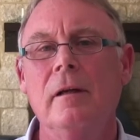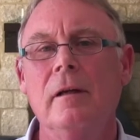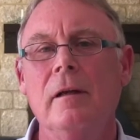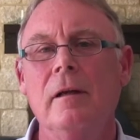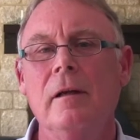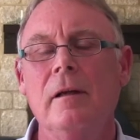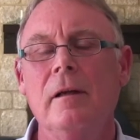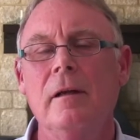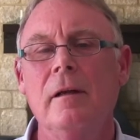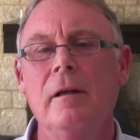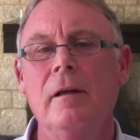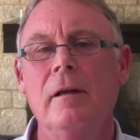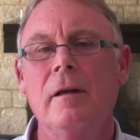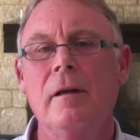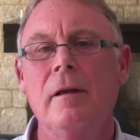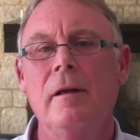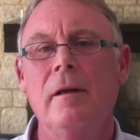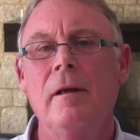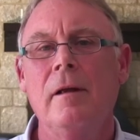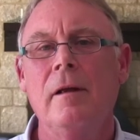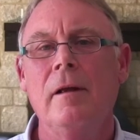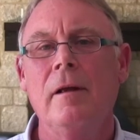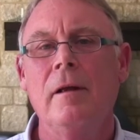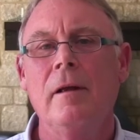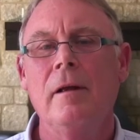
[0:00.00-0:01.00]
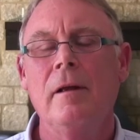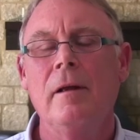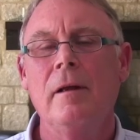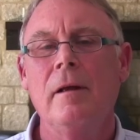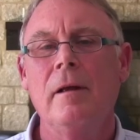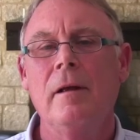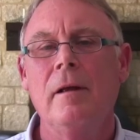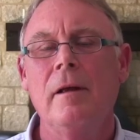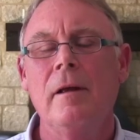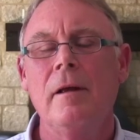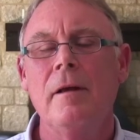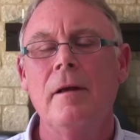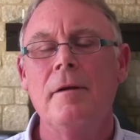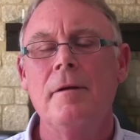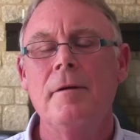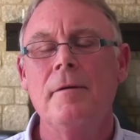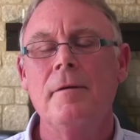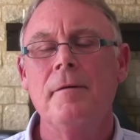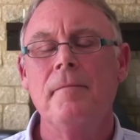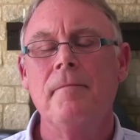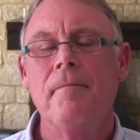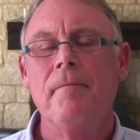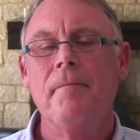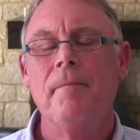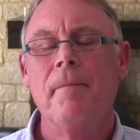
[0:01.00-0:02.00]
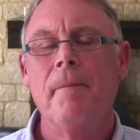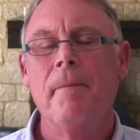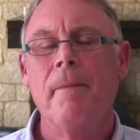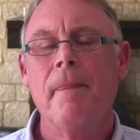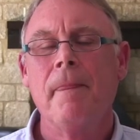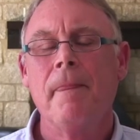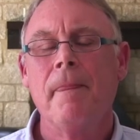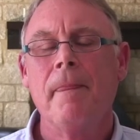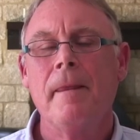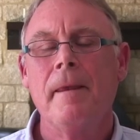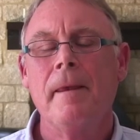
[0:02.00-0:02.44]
(silence)